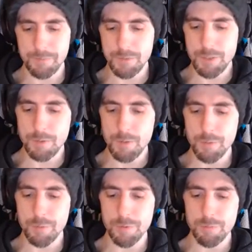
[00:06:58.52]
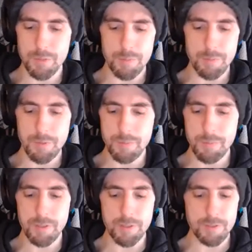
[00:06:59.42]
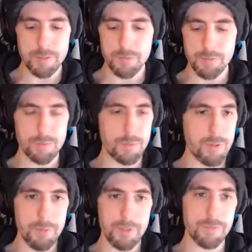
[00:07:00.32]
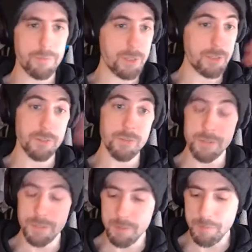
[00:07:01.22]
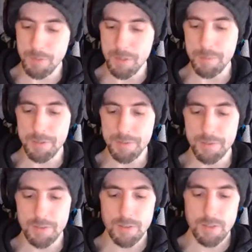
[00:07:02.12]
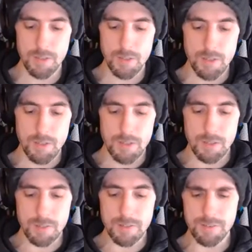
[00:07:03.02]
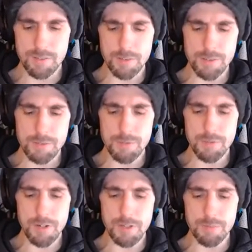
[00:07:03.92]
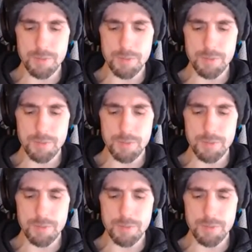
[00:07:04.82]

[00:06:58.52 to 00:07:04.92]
Jeff Goldblum, blah, blah, blah, blah, blah. It's one of the best pictures of all time, in my opinion. Not necessarily in terms of writing,